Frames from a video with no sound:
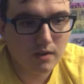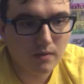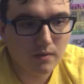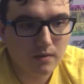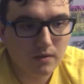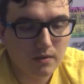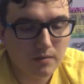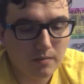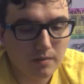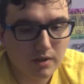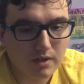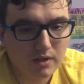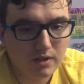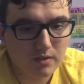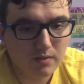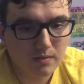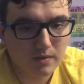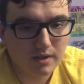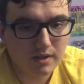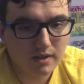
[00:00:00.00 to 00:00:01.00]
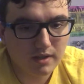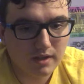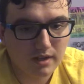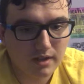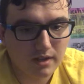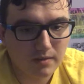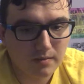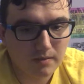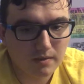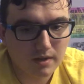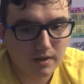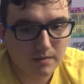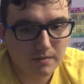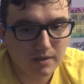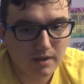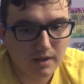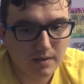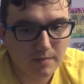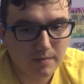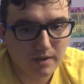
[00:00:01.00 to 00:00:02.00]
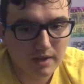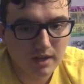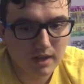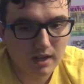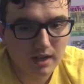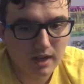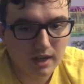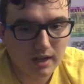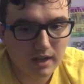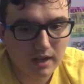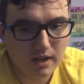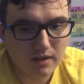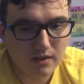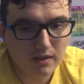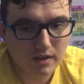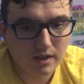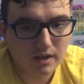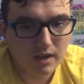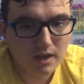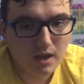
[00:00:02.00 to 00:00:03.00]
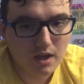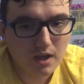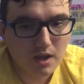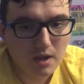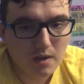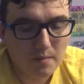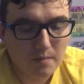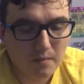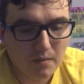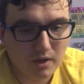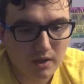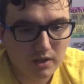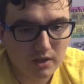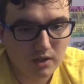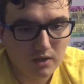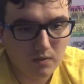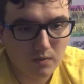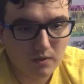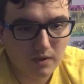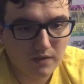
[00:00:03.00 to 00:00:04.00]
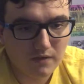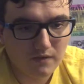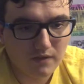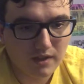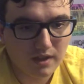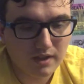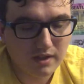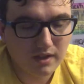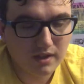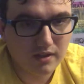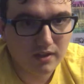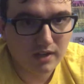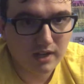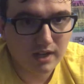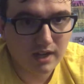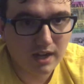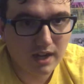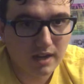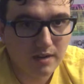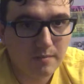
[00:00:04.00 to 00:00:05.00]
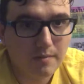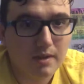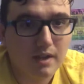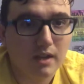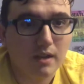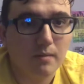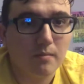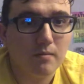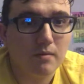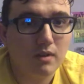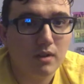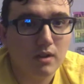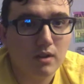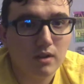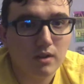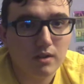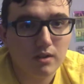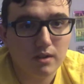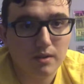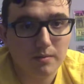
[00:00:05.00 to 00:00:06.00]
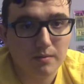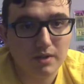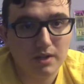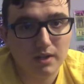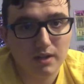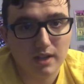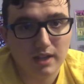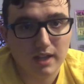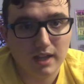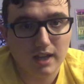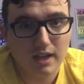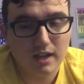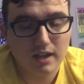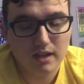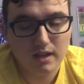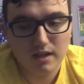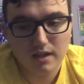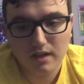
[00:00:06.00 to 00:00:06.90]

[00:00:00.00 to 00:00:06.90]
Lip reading: well, March 26th, but it comes out at midnight. I get it, like, March 25th at, like, 9 p.m. or some shit like that,